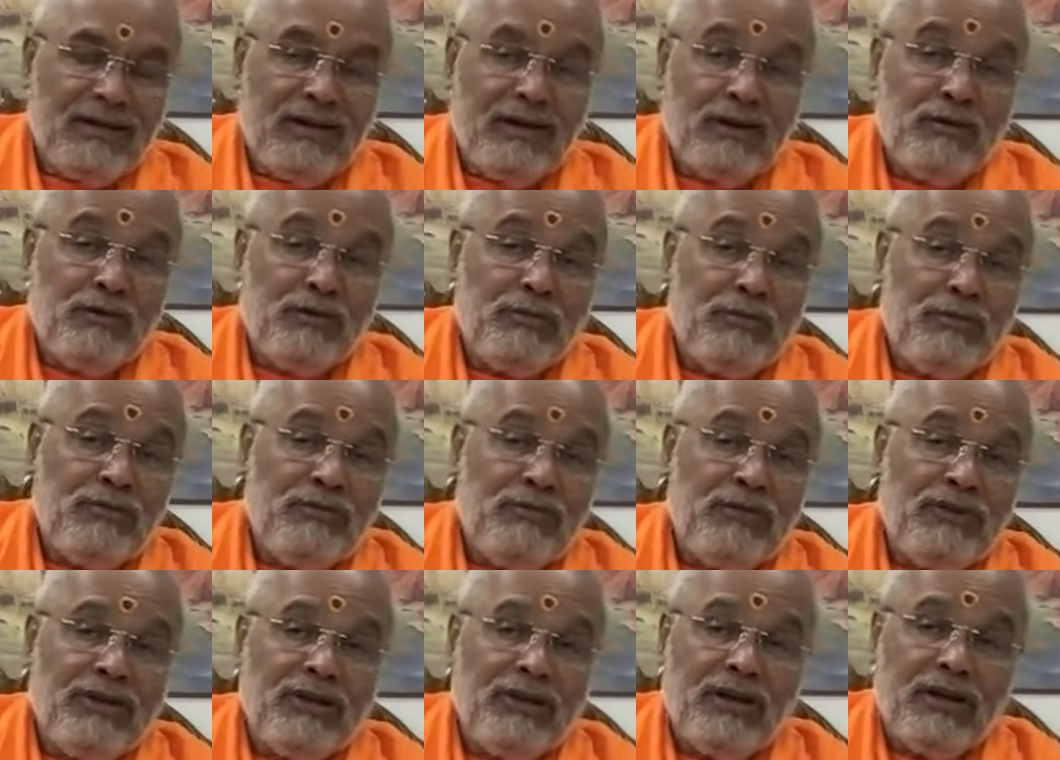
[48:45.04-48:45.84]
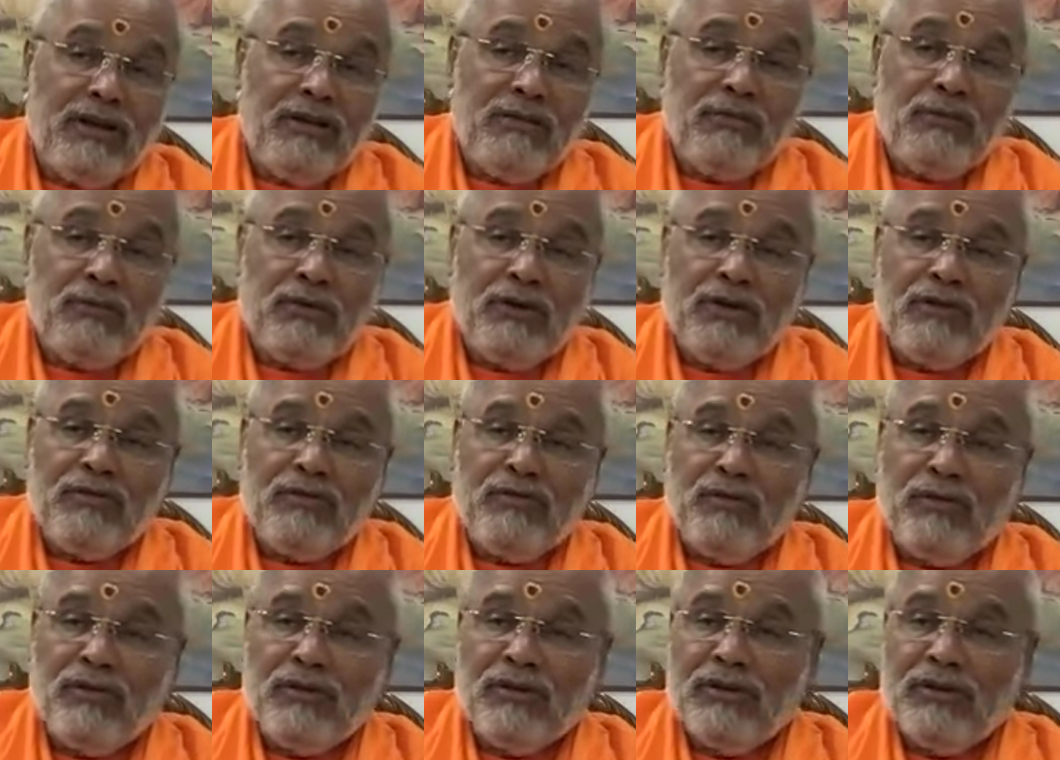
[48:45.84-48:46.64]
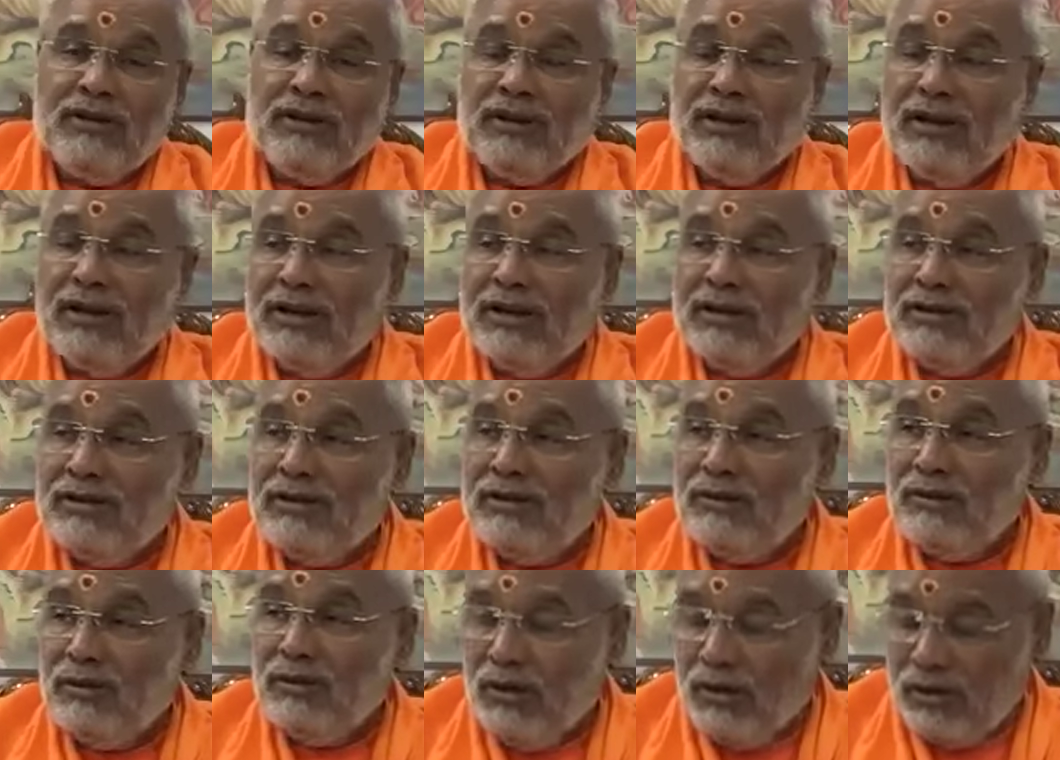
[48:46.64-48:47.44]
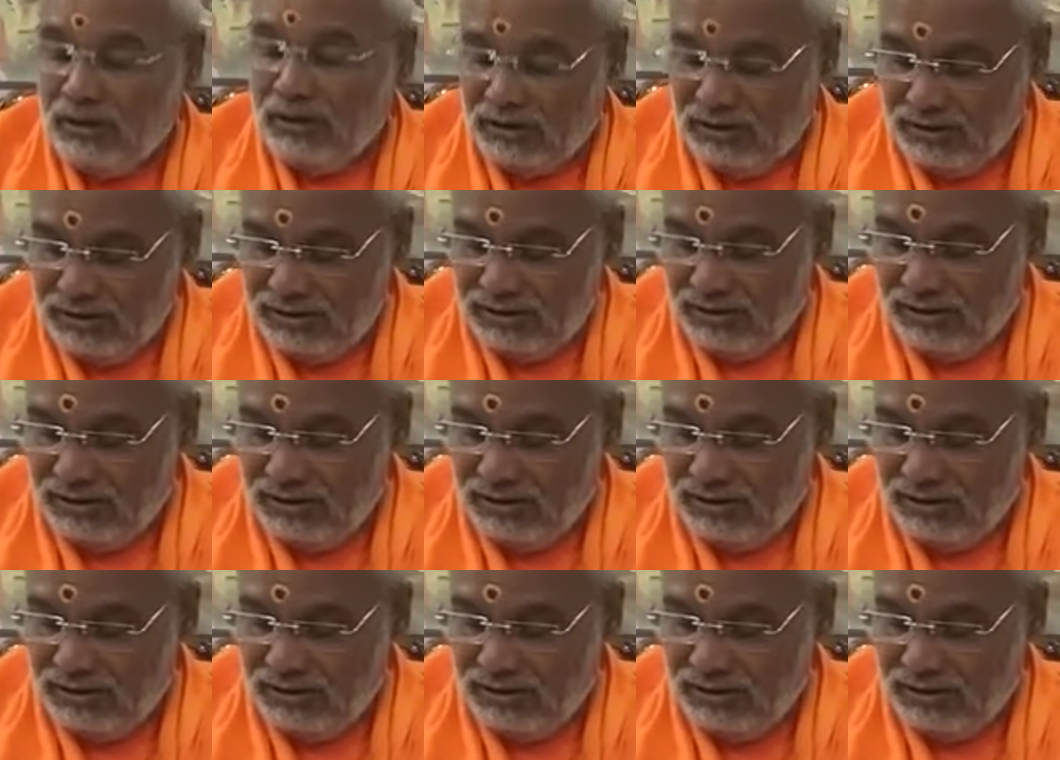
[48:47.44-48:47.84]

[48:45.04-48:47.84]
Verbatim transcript: What for the grace you got?